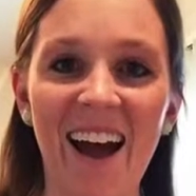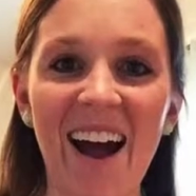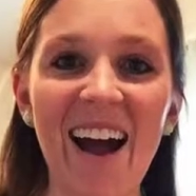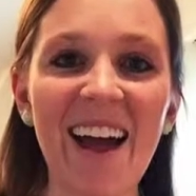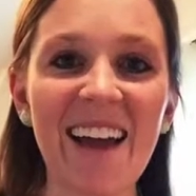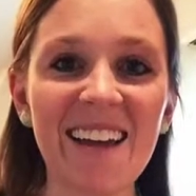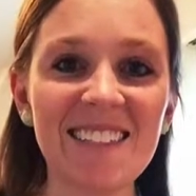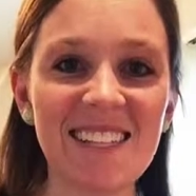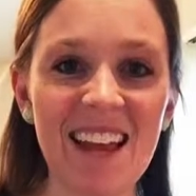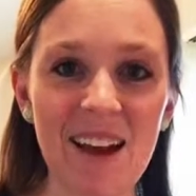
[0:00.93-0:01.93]
Hi,
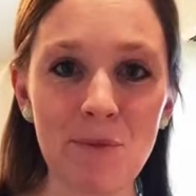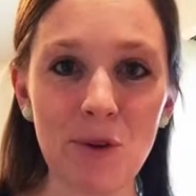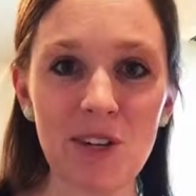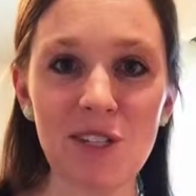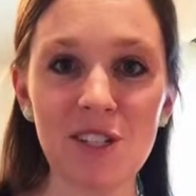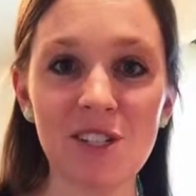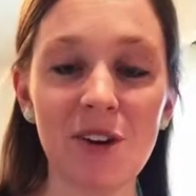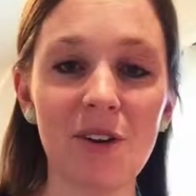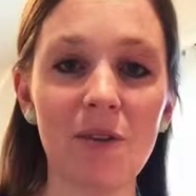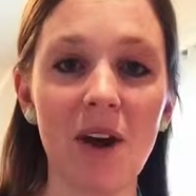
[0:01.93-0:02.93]
today I'm going to
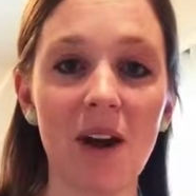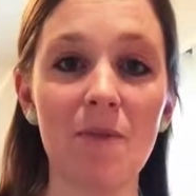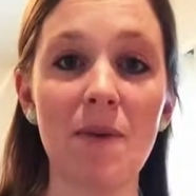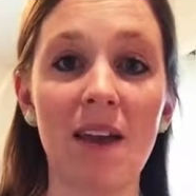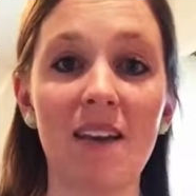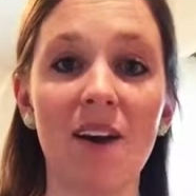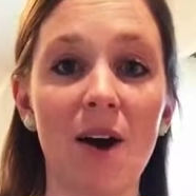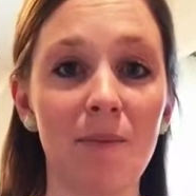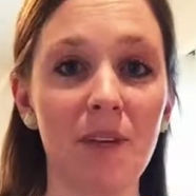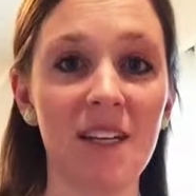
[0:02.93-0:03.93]
show you how to make an
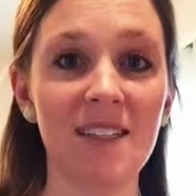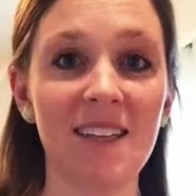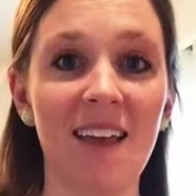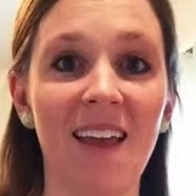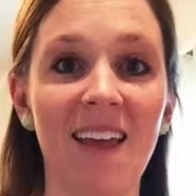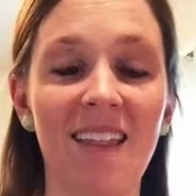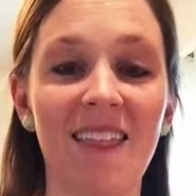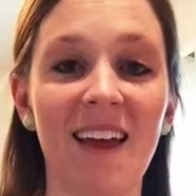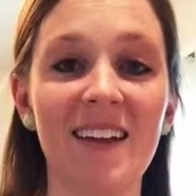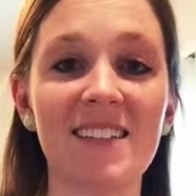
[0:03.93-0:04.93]
omelet
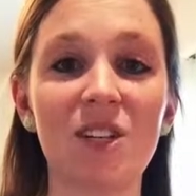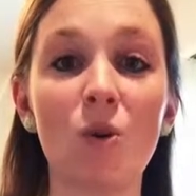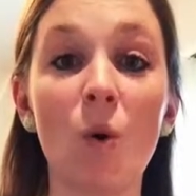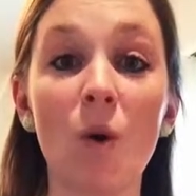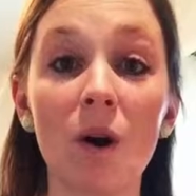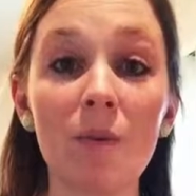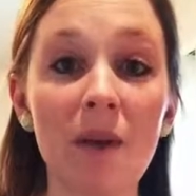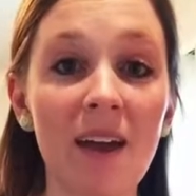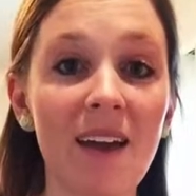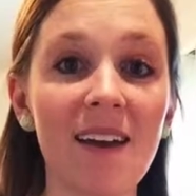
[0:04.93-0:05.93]
that is
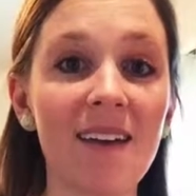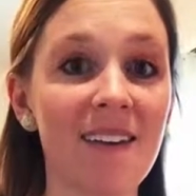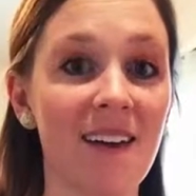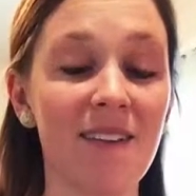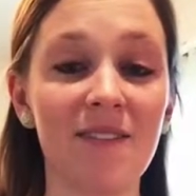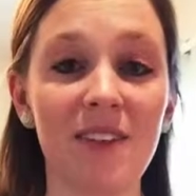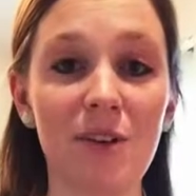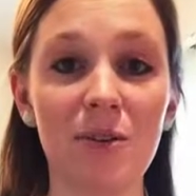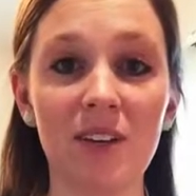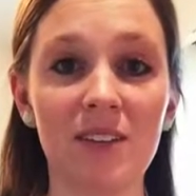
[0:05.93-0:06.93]
gourmet enough that
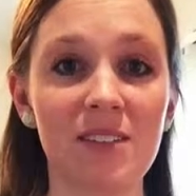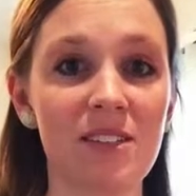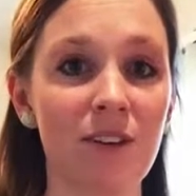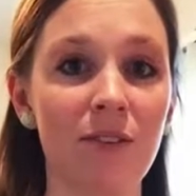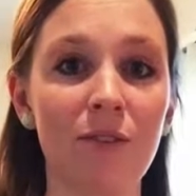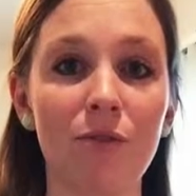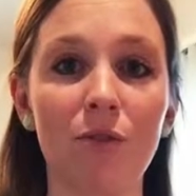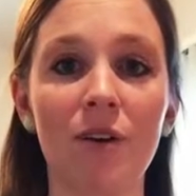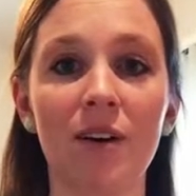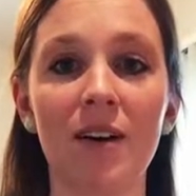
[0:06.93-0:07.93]
you could serve it
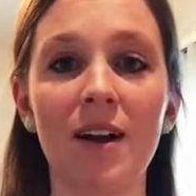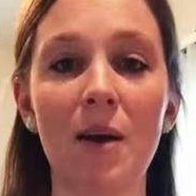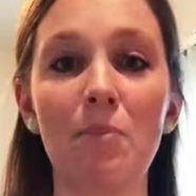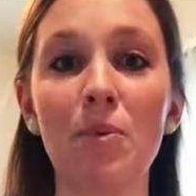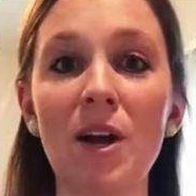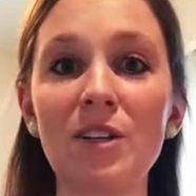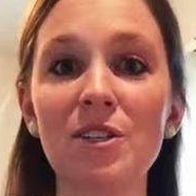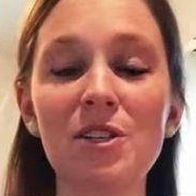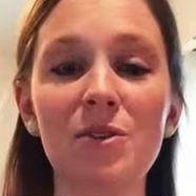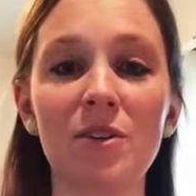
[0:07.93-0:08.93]
for a
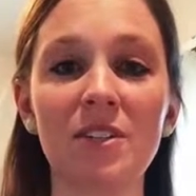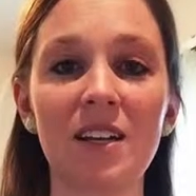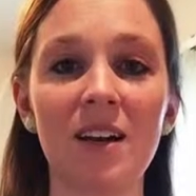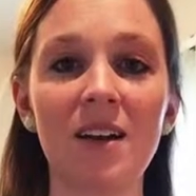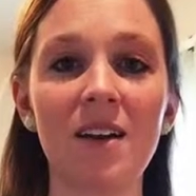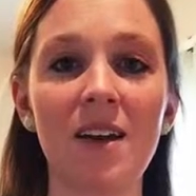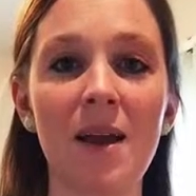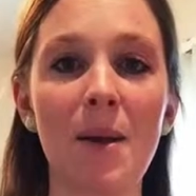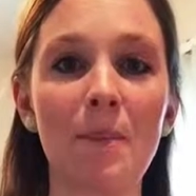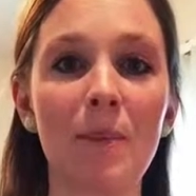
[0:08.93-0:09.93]
brunch or dinner,
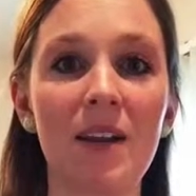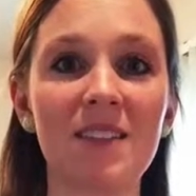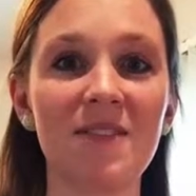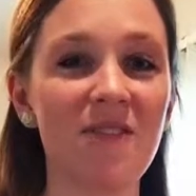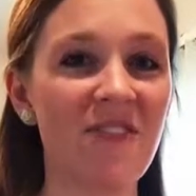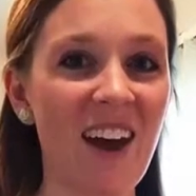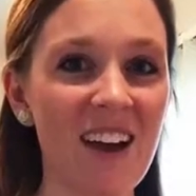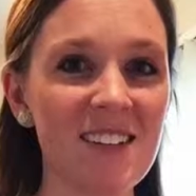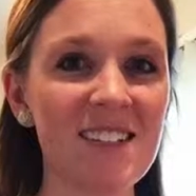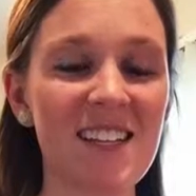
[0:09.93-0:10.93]
but it's
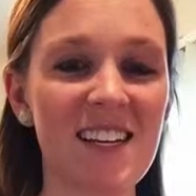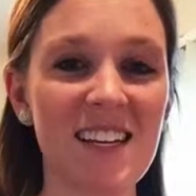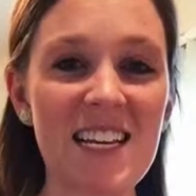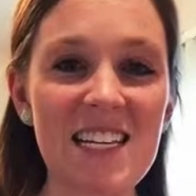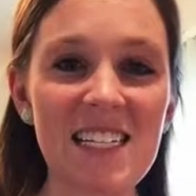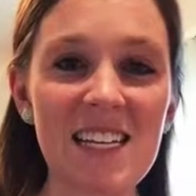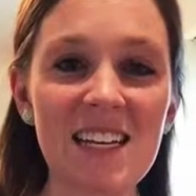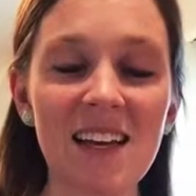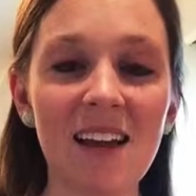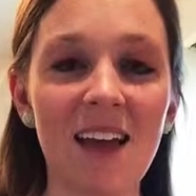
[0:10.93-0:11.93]
fast and
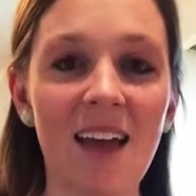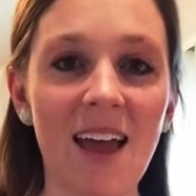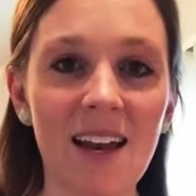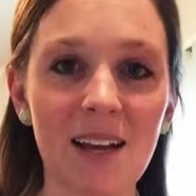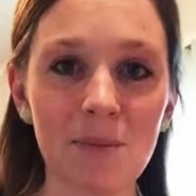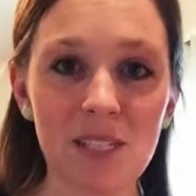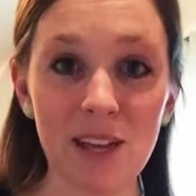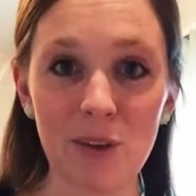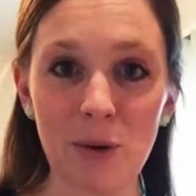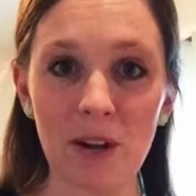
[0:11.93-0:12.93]
easy and comes
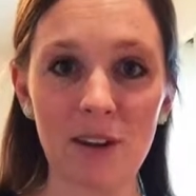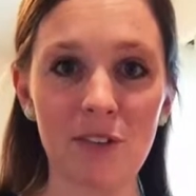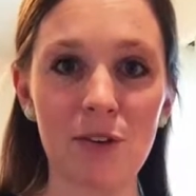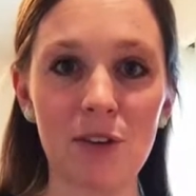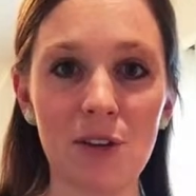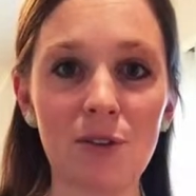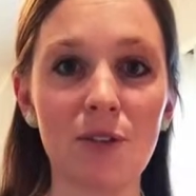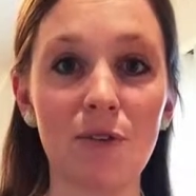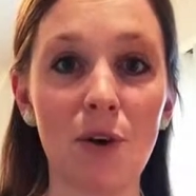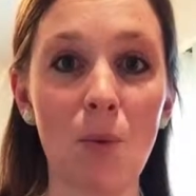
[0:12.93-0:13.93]
together quick enough that you can use
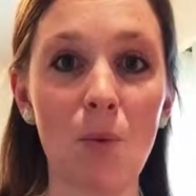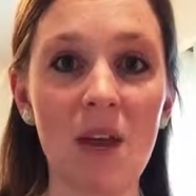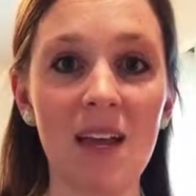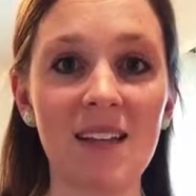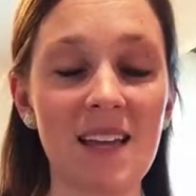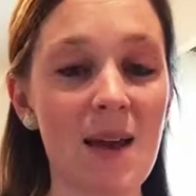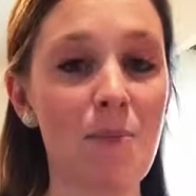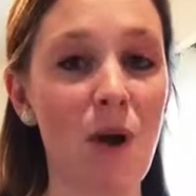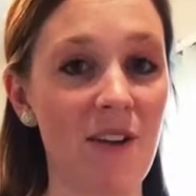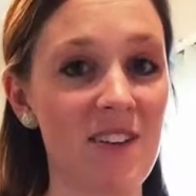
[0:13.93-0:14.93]
it for a weekday
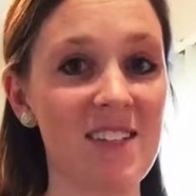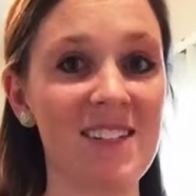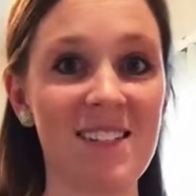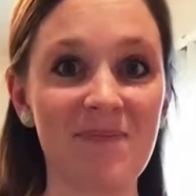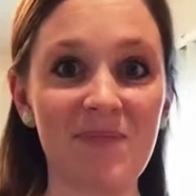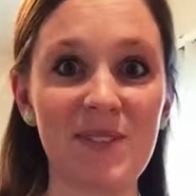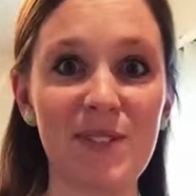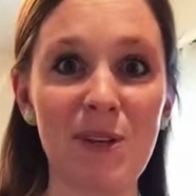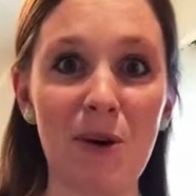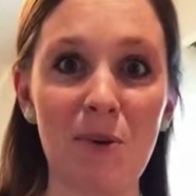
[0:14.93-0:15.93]
breakfast.
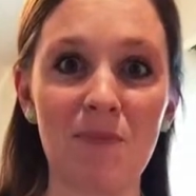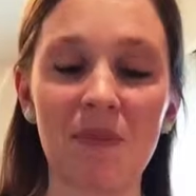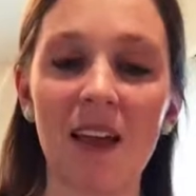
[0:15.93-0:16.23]
So